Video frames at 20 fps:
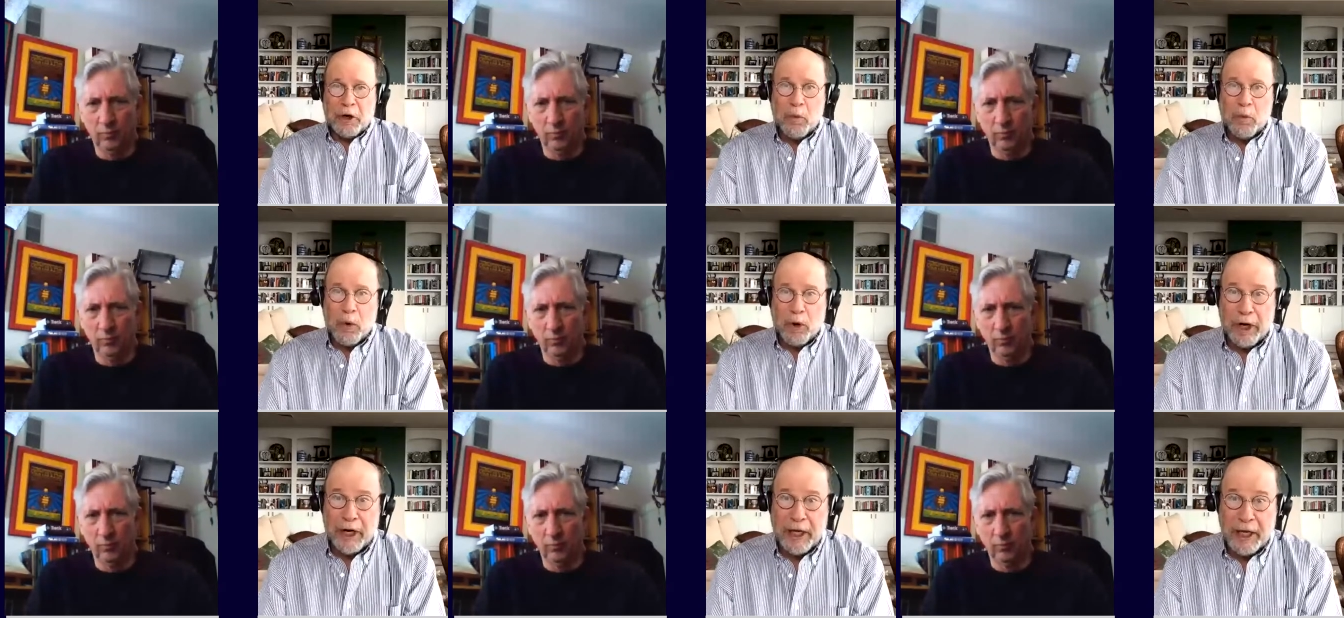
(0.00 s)

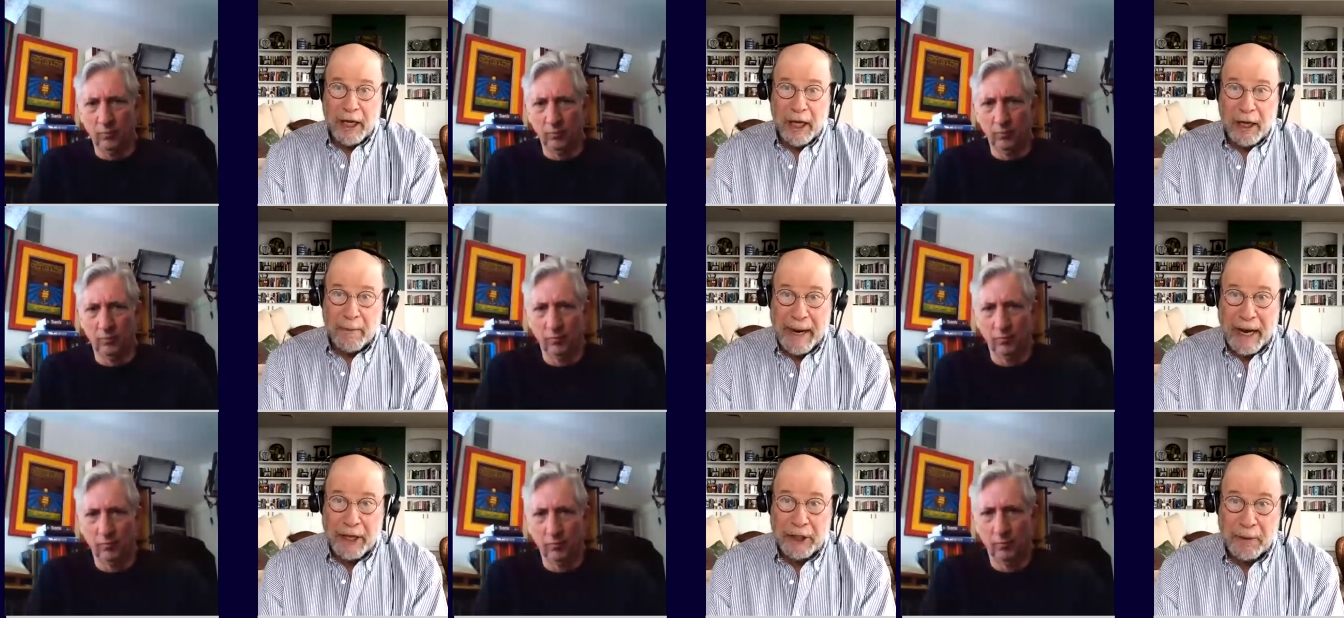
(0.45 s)
Speaker 1: warning
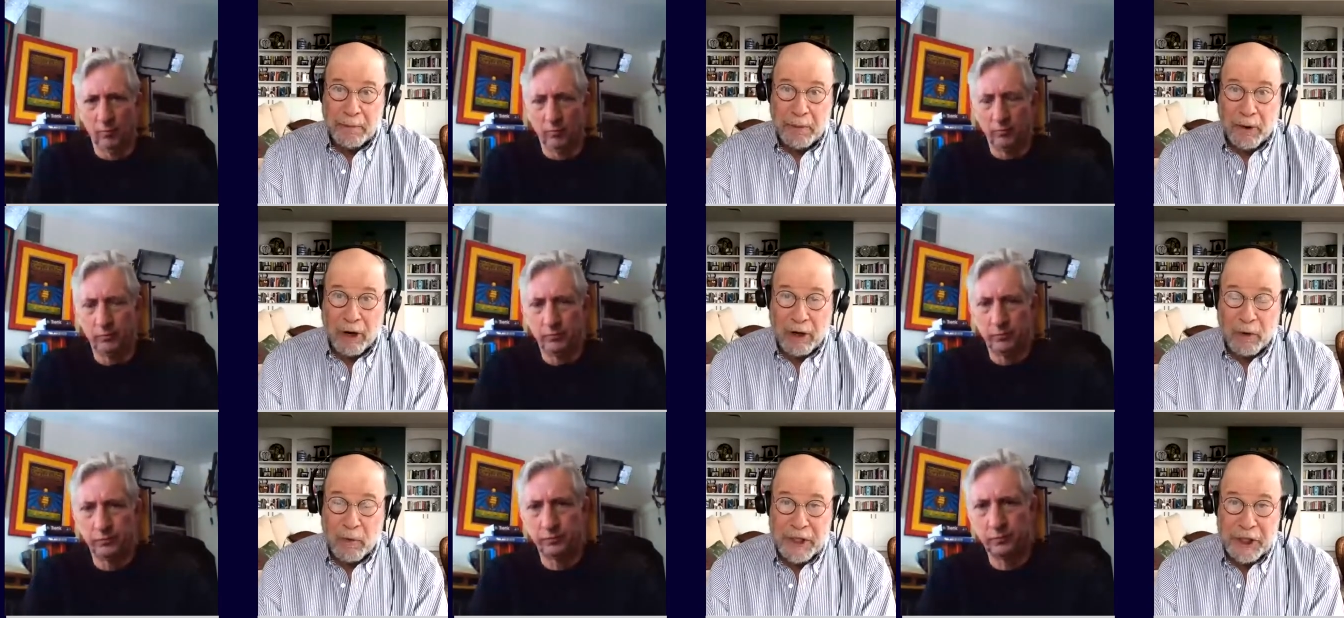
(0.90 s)
about the
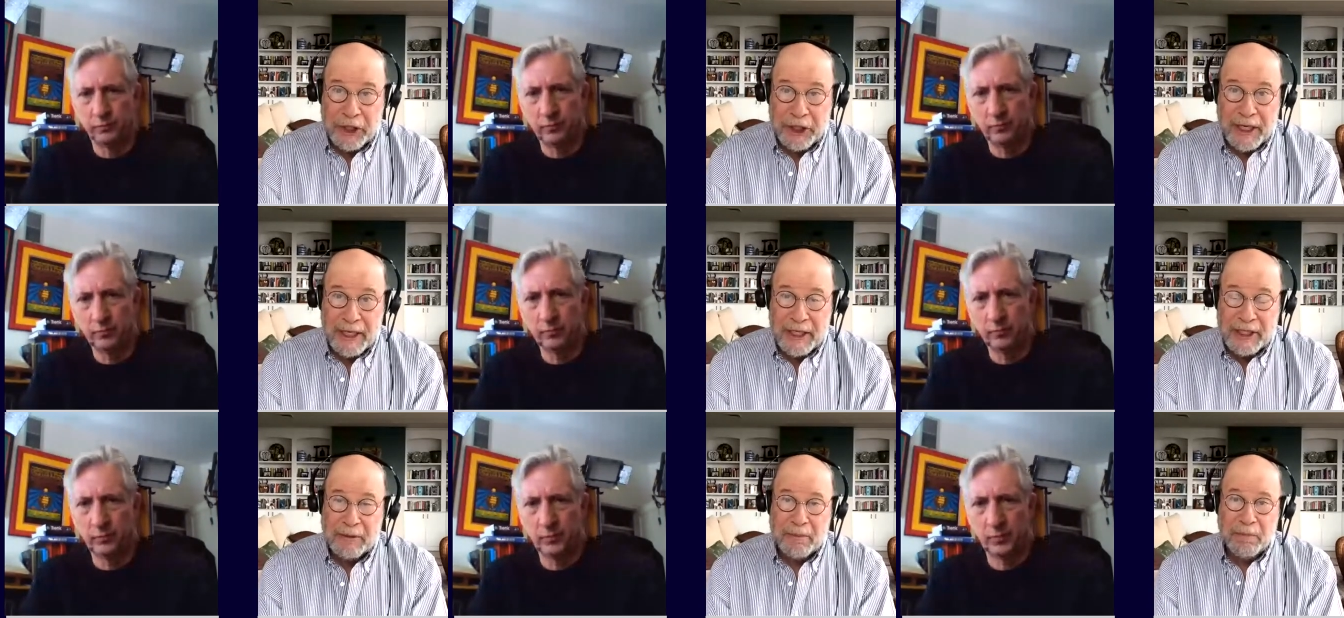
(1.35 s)
book, which
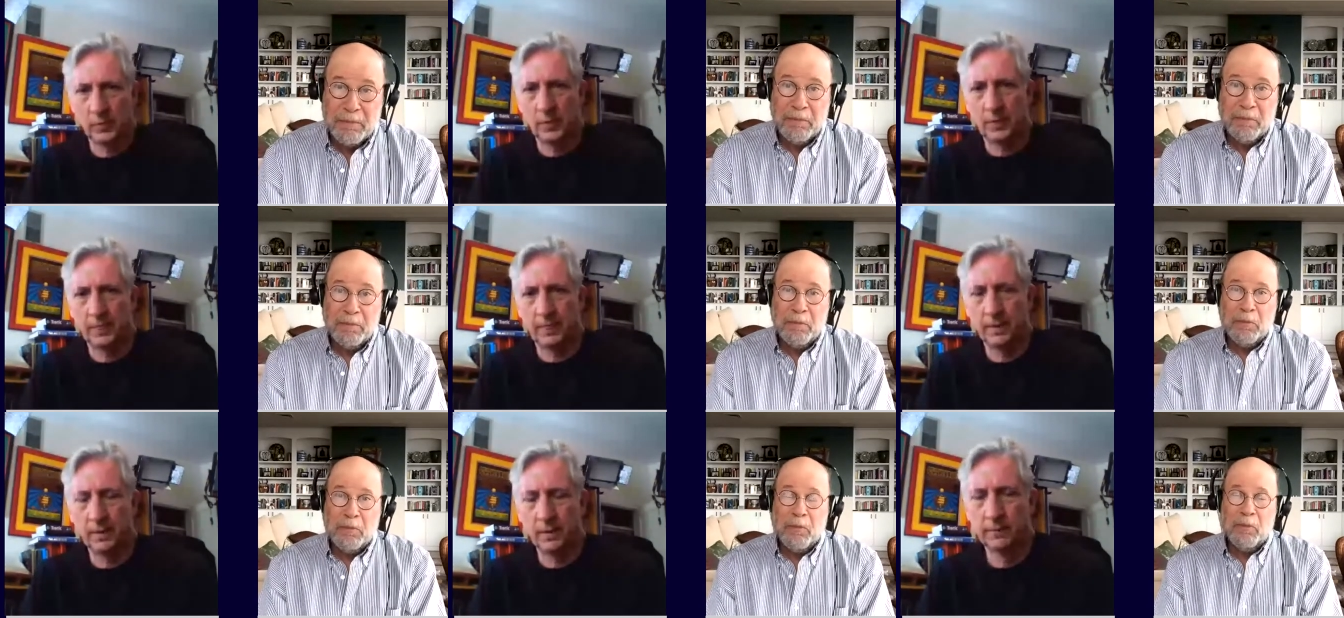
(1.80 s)
is
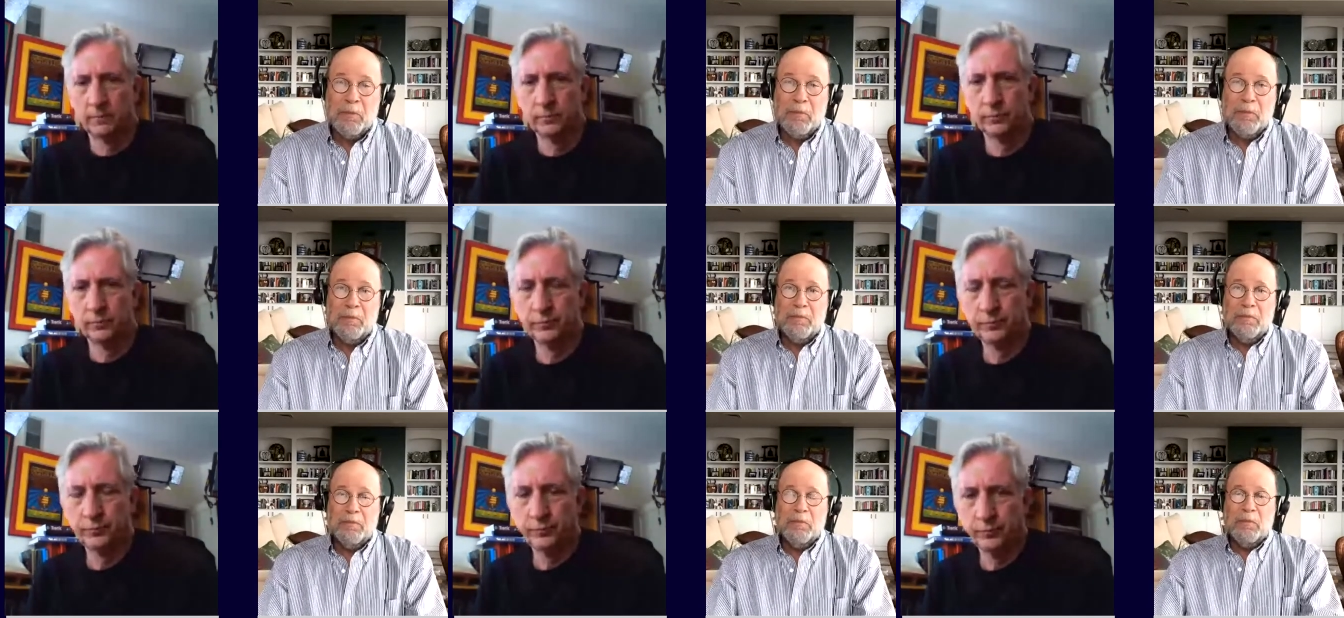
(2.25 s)

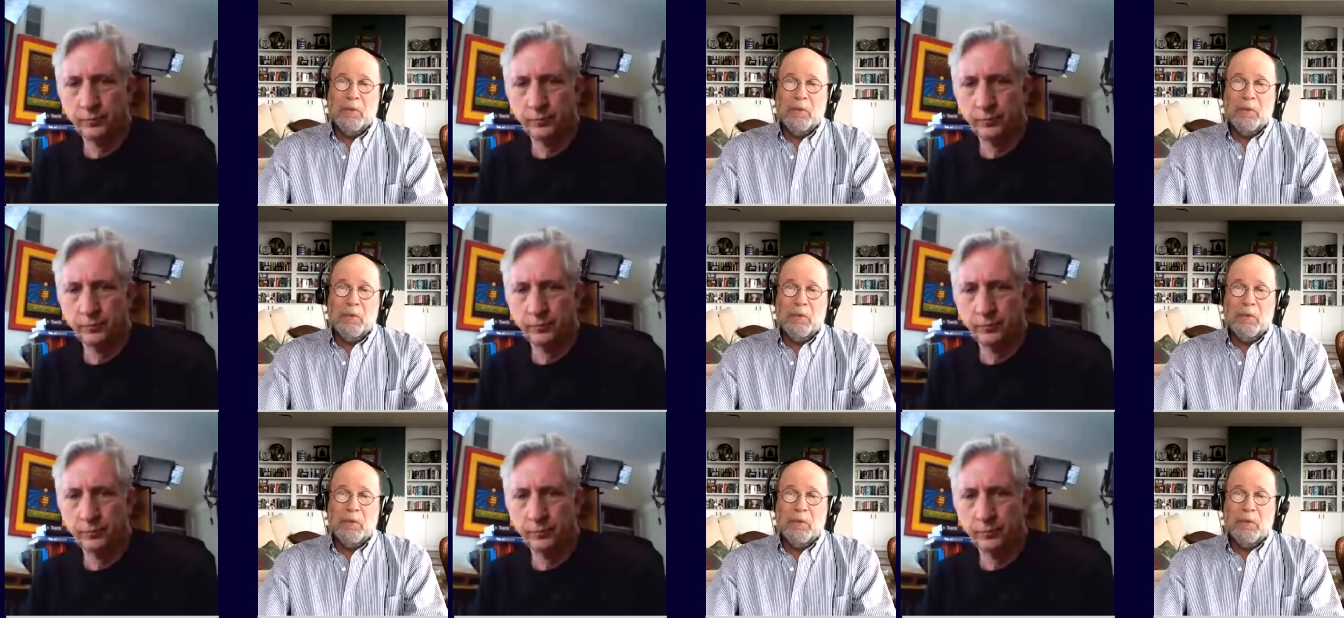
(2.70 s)
m-